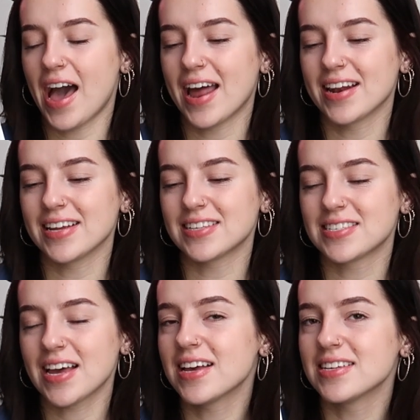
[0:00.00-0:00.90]
and it
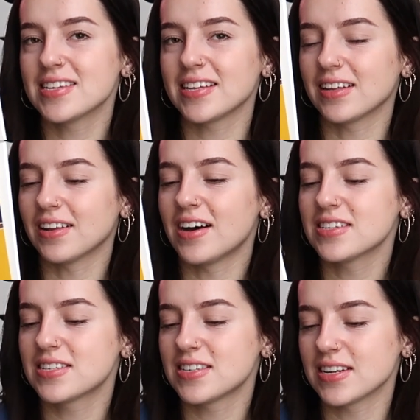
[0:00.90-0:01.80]
says in the
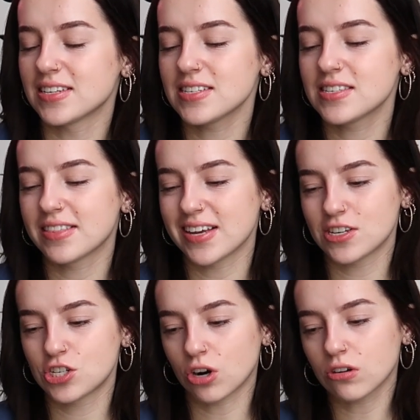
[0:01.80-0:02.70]
last sentence that they
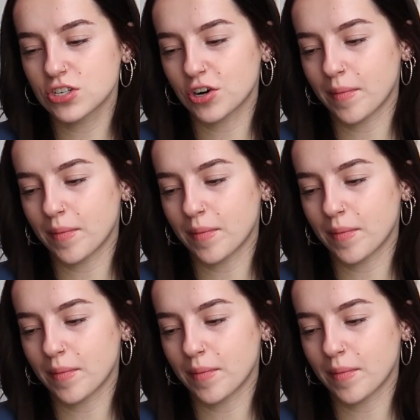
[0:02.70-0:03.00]
struggle to